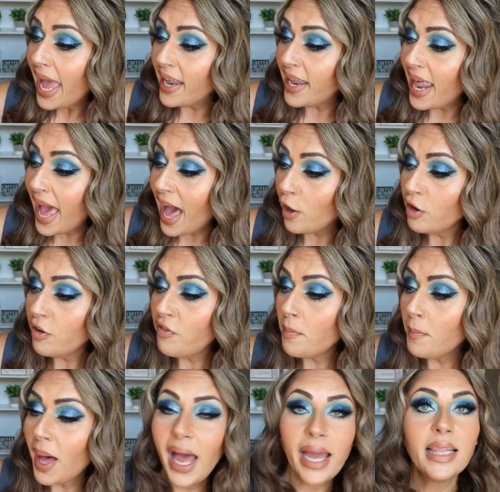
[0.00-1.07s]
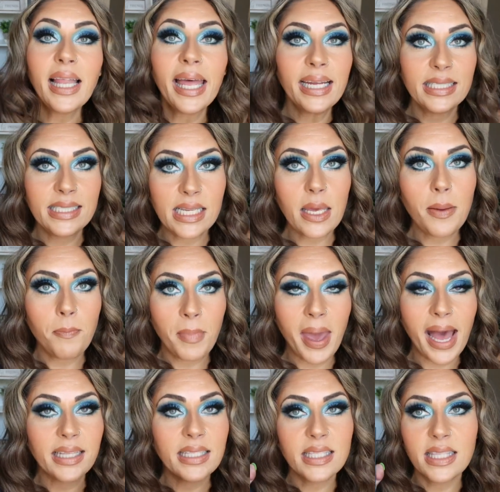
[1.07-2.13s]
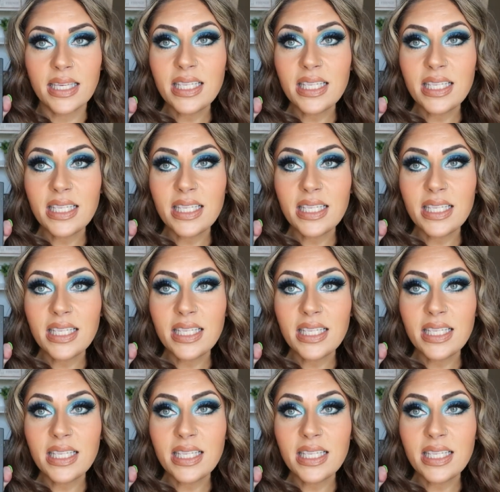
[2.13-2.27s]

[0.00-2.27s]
And out of my like deep mattes,